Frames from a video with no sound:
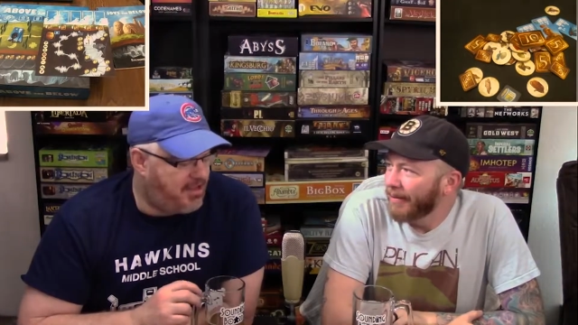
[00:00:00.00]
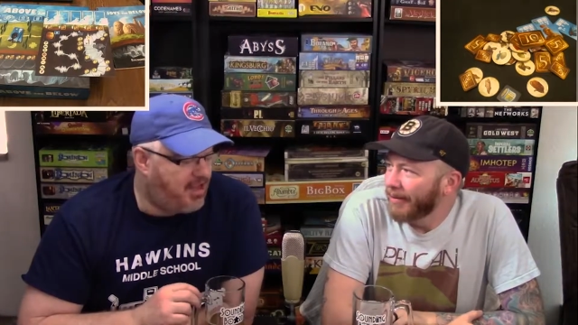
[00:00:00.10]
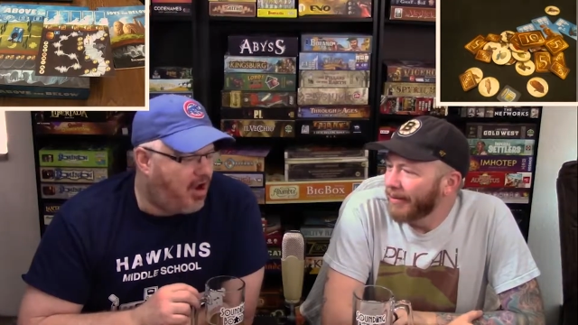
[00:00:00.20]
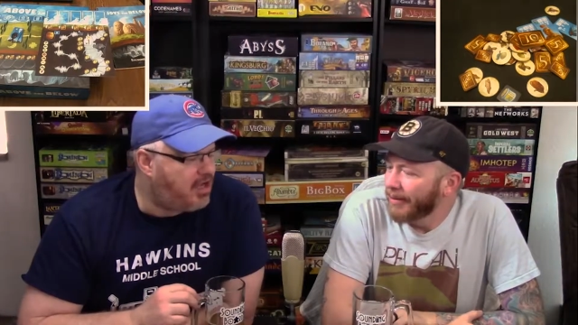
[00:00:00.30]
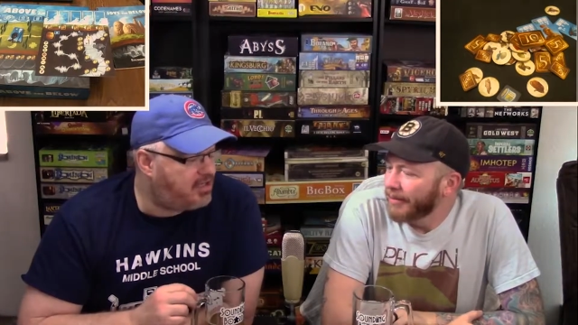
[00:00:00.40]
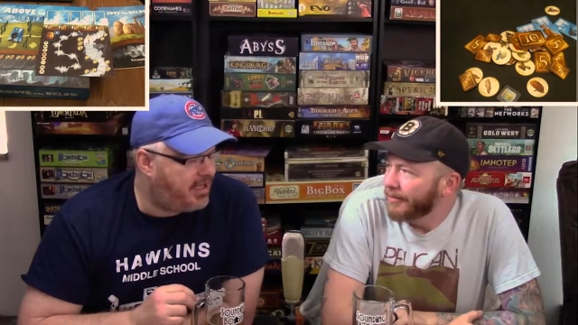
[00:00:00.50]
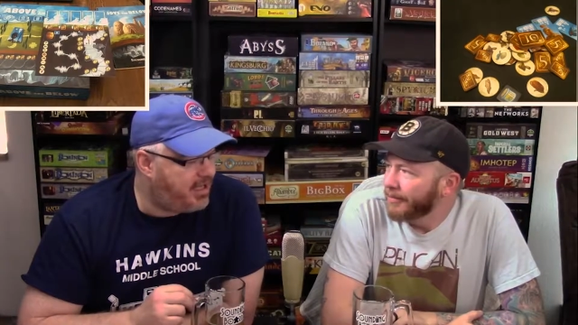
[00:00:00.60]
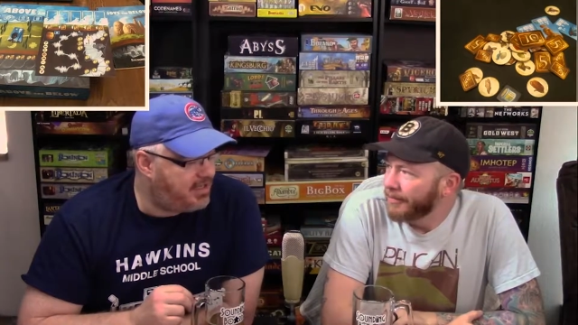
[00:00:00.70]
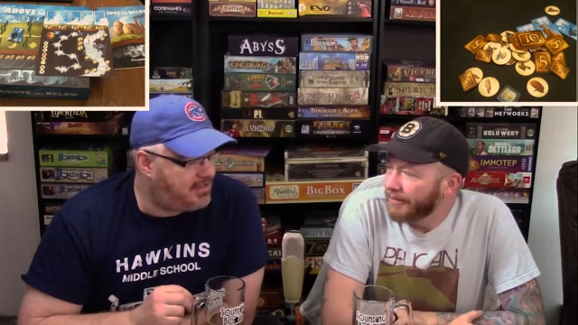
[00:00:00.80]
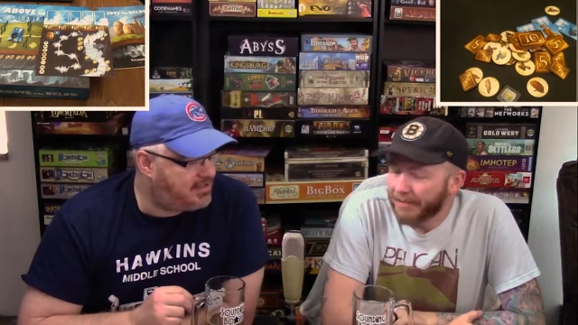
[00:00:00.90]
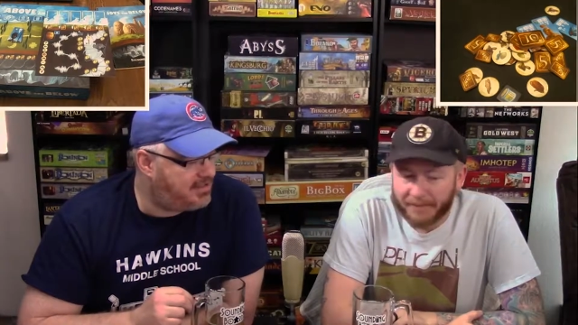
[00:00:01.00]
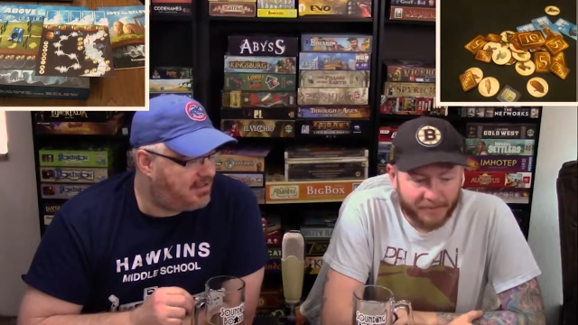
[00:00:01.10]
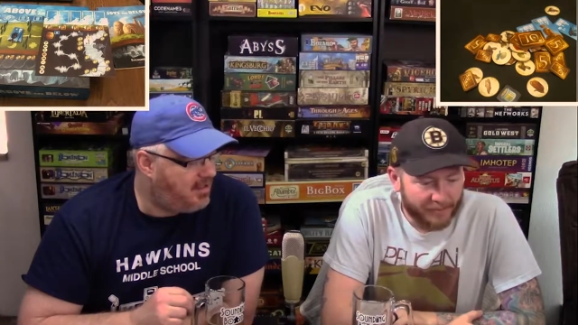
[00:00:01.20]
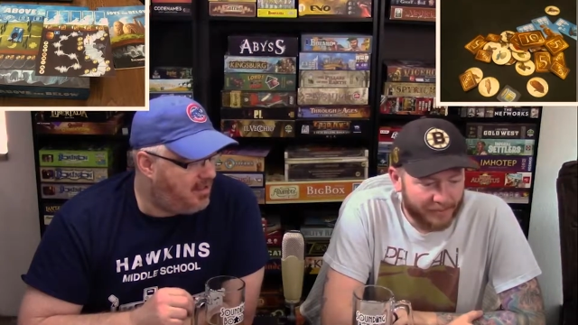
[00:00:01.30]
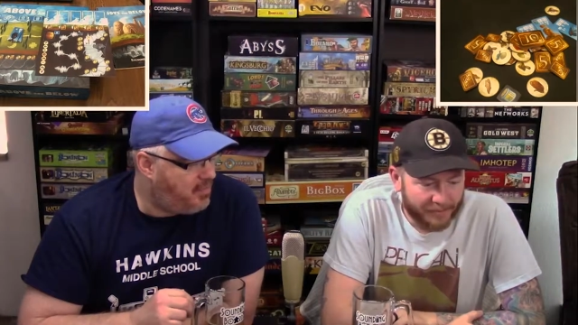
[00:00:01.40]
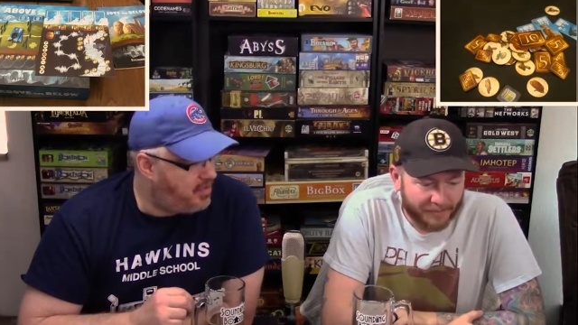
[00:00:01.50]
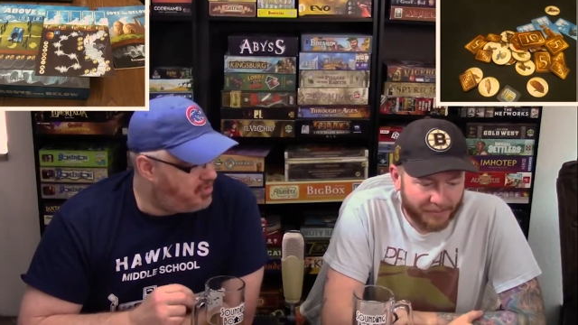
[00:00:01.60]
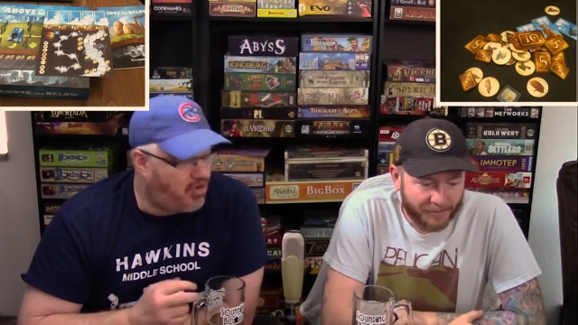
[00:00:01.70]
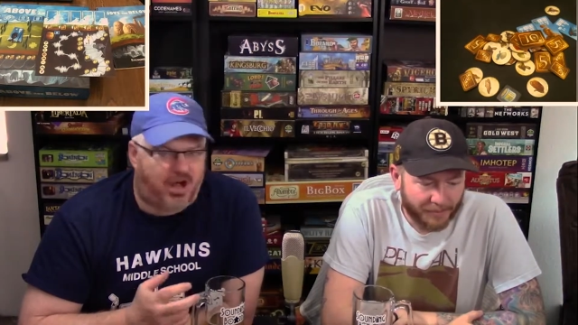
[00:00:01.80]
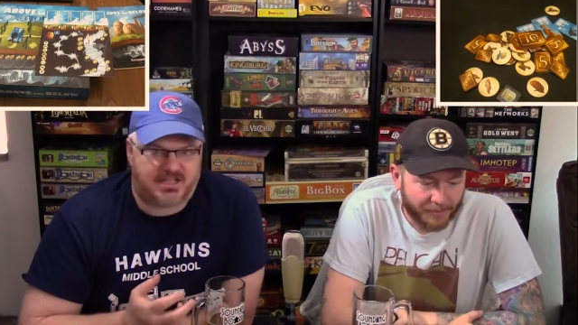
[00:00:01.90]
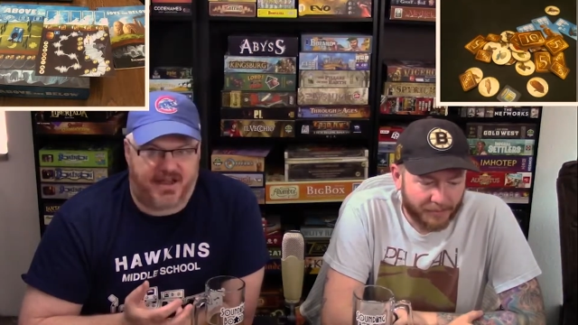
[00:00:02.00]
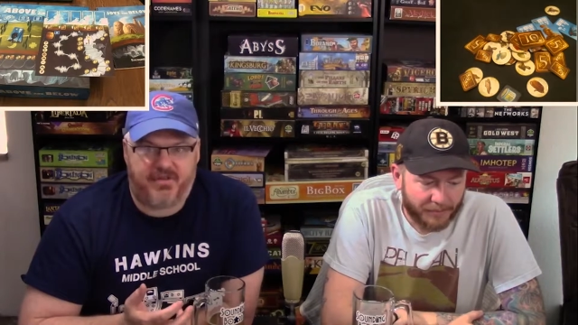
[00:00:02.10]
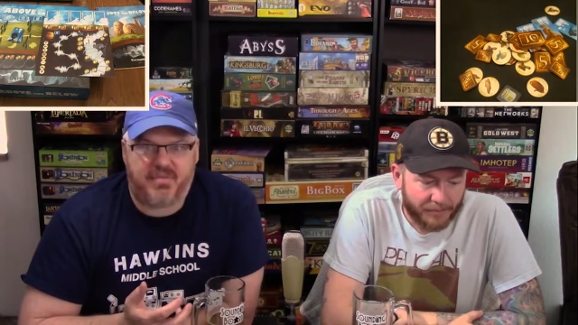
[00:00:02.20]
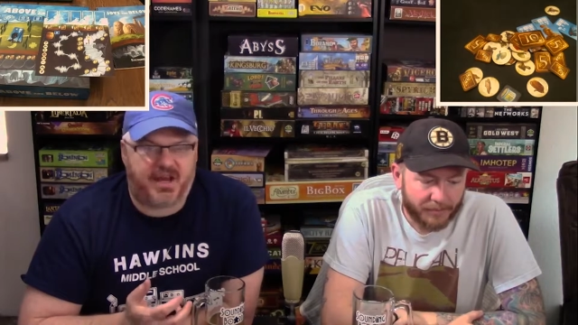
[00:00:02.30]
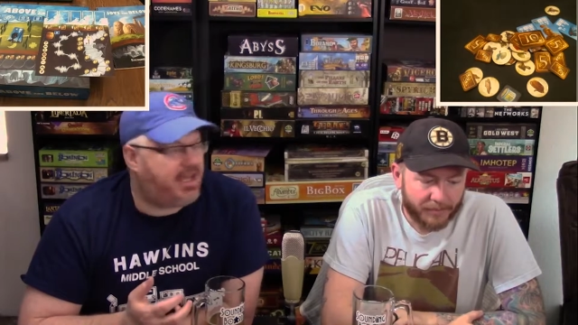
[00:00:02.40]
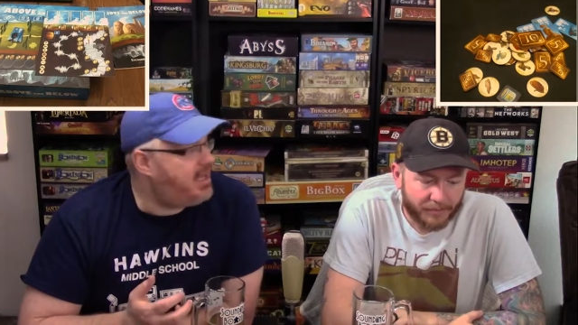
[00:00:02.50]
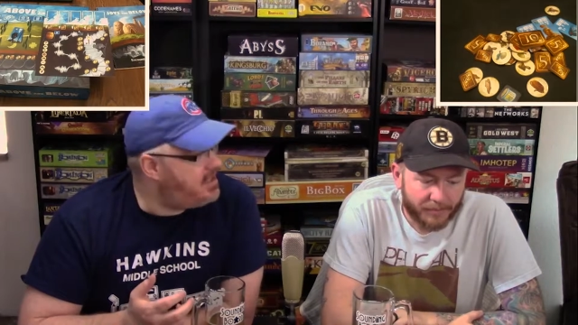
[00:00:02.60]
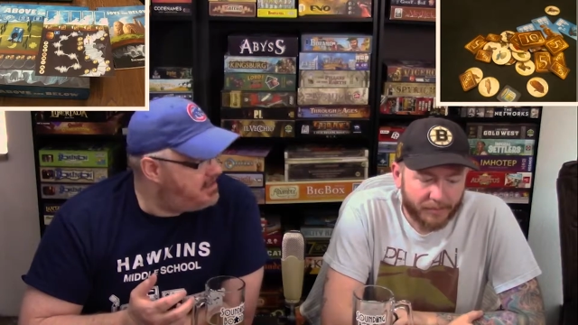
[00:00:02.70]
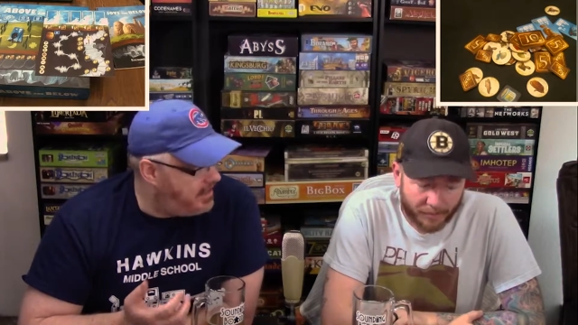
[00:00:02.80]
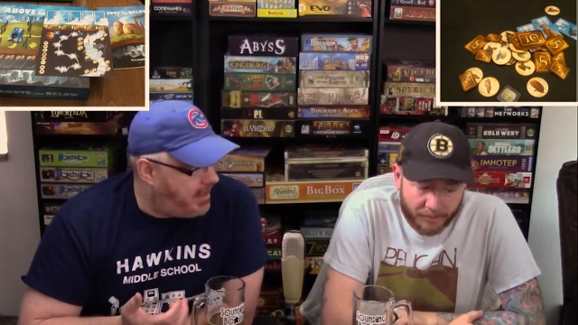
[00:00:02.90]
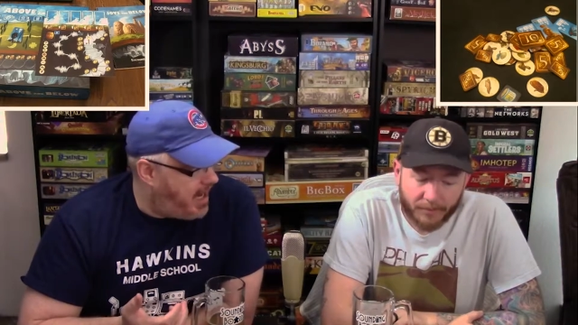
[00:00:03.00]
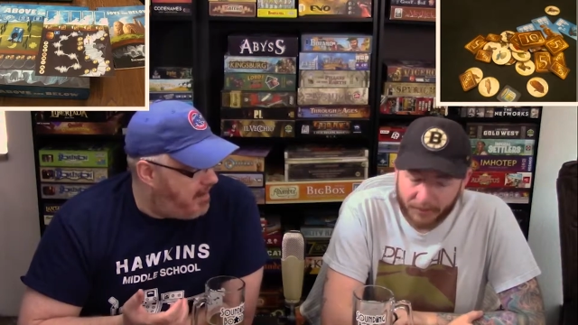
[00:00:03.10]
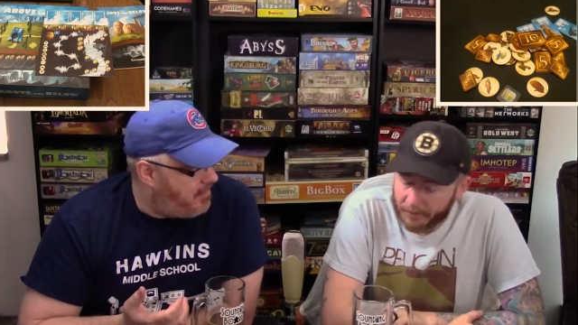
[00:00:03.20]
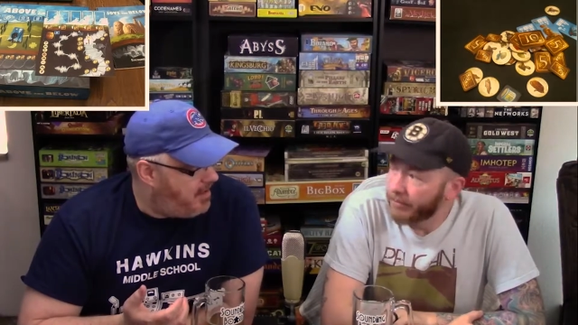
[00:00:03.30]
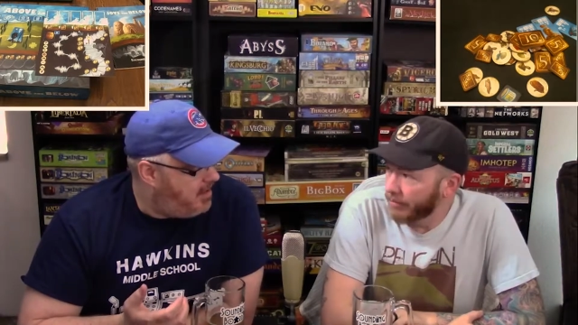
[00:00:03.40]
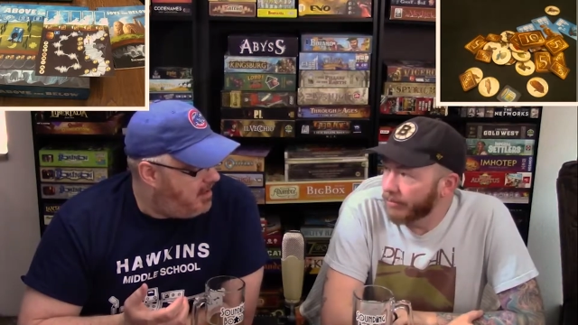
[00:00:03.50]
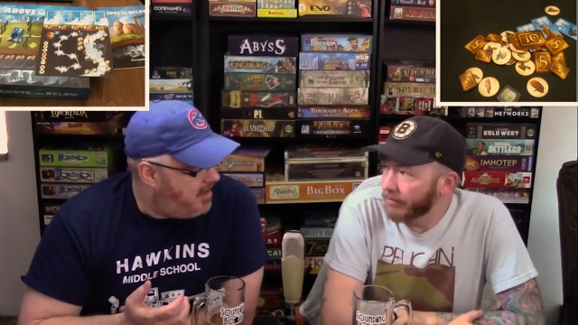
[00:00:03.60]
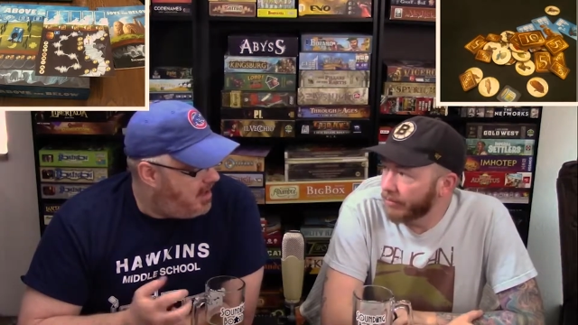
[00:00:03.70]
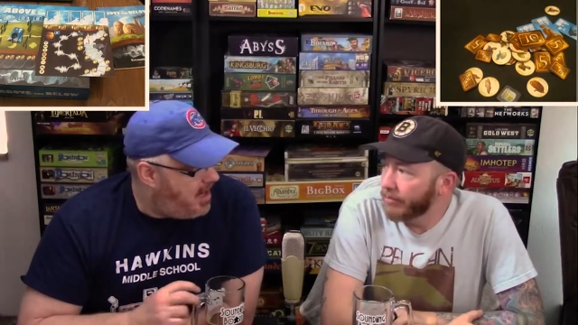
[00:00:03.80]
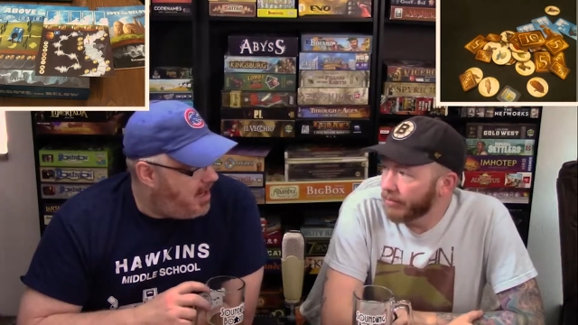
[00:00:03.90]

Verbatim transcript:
Speaker 1: I mean, the art is what draws everybody into the game, mm -hmm.